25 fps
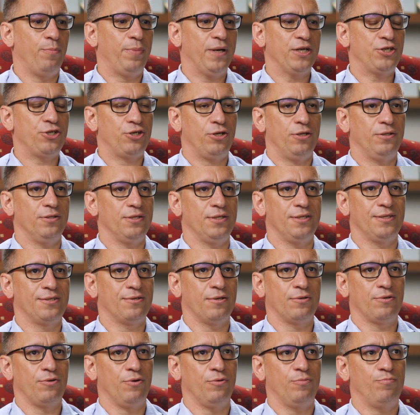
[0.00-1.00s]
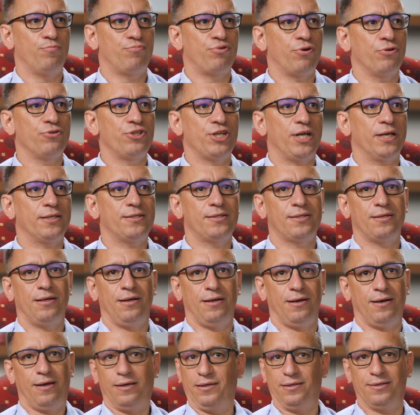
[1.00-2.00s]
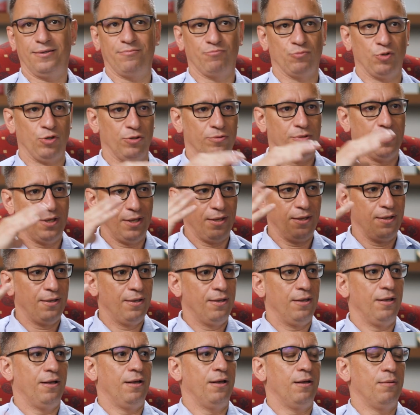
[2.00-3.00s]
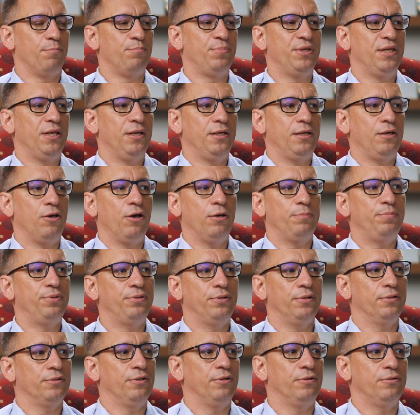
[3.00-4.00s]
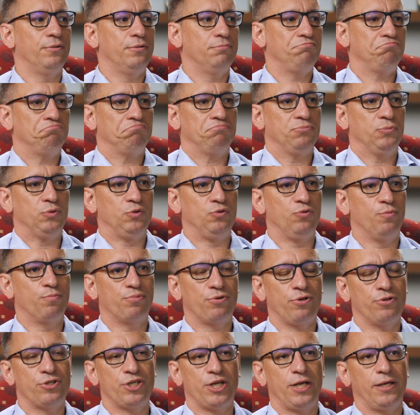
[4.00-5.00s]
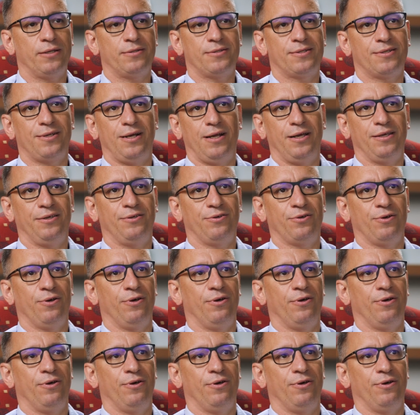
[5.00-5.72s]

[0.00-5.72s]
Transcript: passion is projects. I like building up new projects like